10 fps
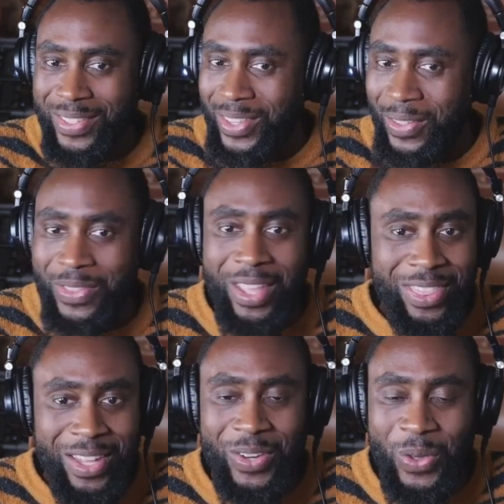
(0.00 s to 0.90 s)
It's
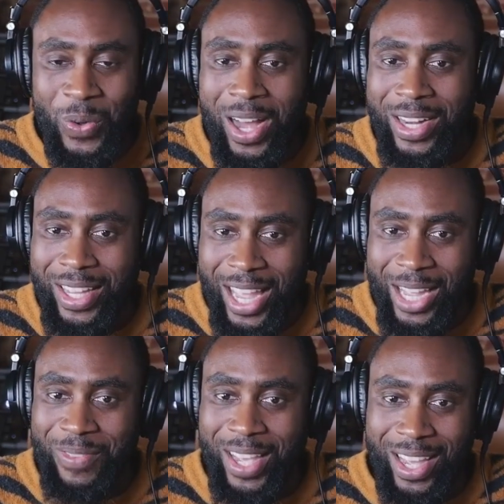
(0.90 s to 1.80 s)
nothing new on
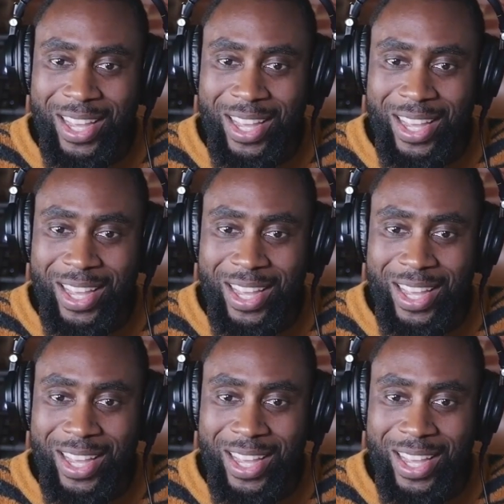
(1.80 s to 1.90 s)
game day.